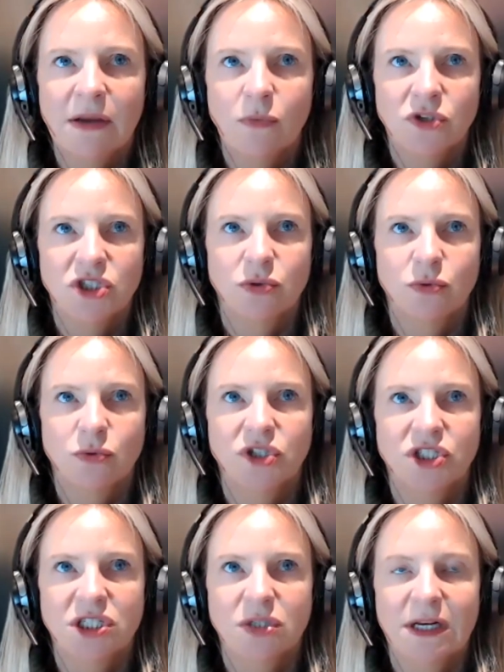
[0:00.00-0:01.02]
want to also
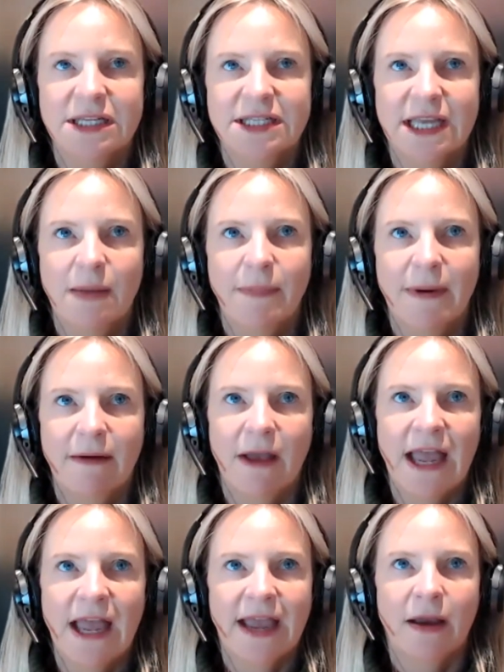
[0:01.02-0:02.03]
just quickly say about
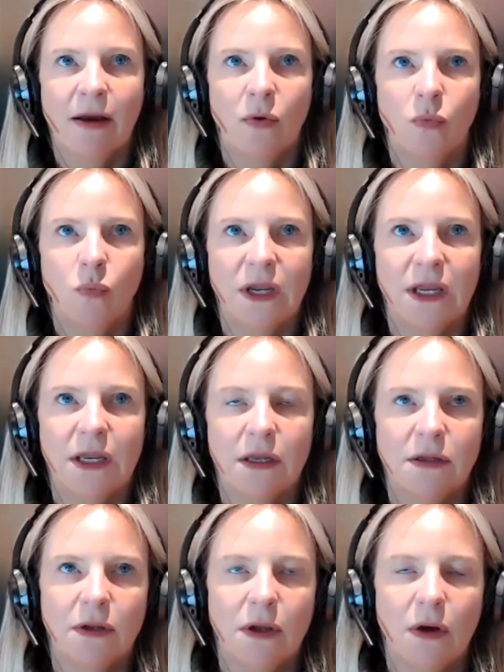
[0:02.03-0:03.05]
how
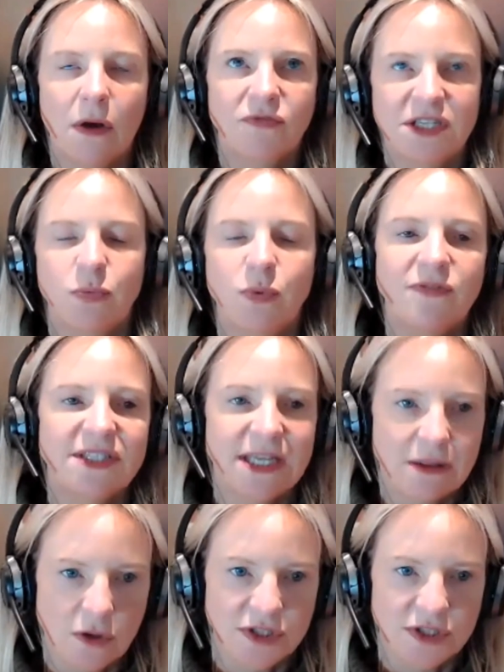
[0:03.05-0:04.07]
obviously we've seen the
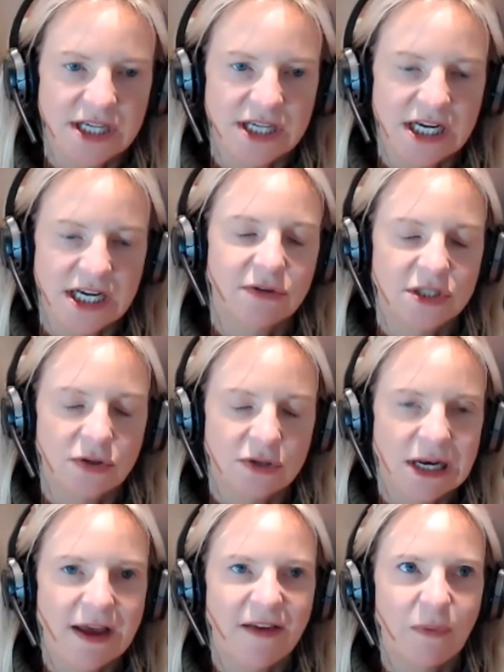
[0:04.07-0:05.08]
consultation now because it's gone
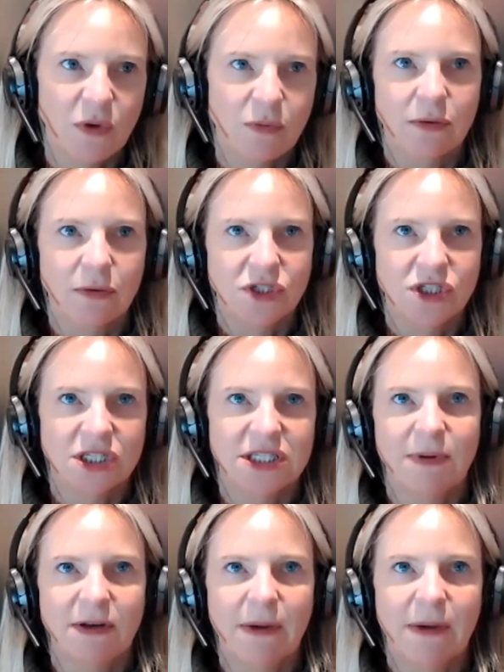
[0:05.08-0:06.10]
live, but you might want to just say a
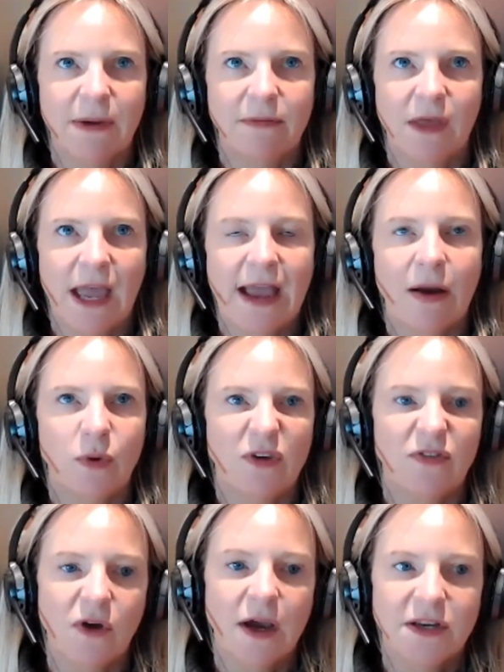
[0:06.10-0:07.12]
bit about how we've
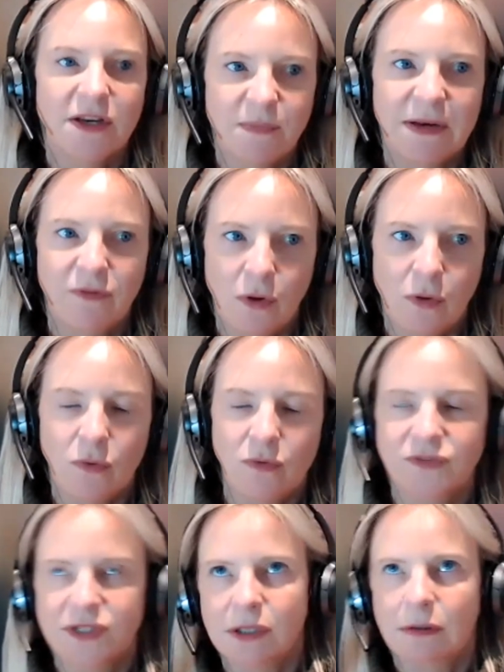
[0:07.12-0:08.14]
kind of been
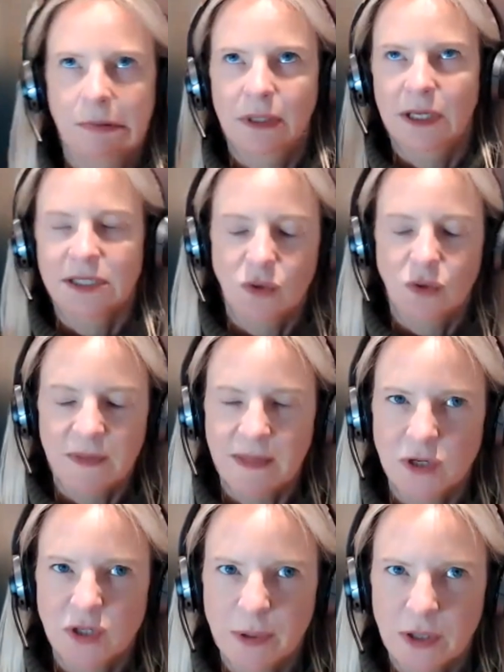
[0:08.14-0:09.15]
involved, and it's not been the
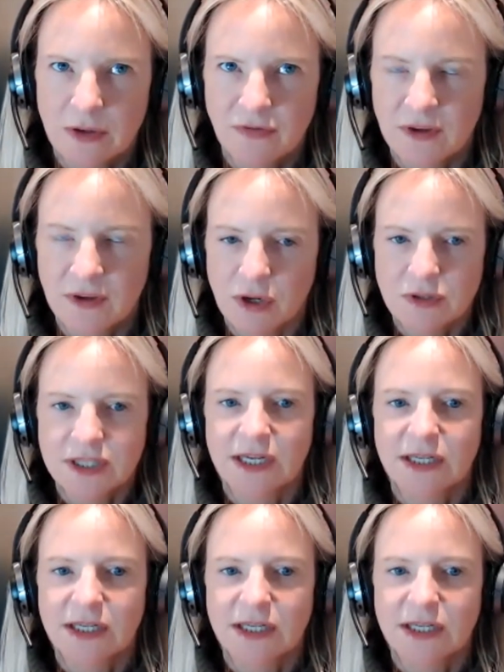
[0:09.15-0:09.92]
most perfect process.